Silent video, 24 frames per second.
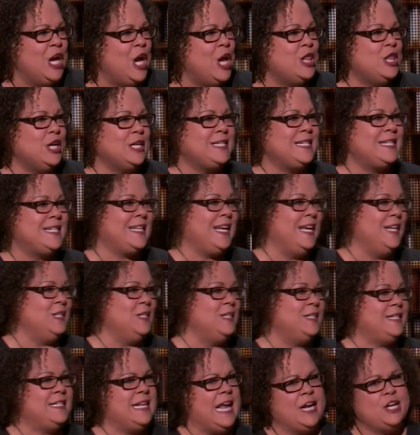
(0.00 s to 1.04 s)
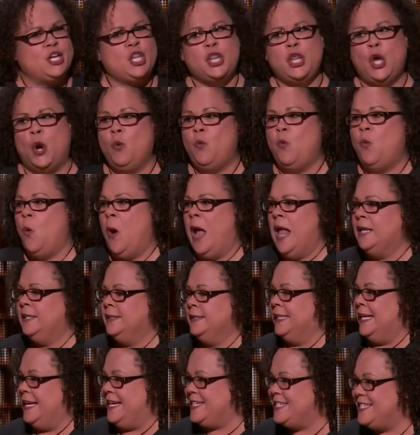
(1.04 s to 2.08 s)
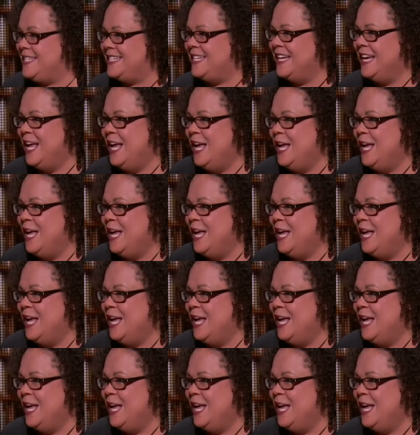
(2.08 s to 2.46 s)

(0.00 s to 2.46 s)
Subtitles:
the skill set, the wellness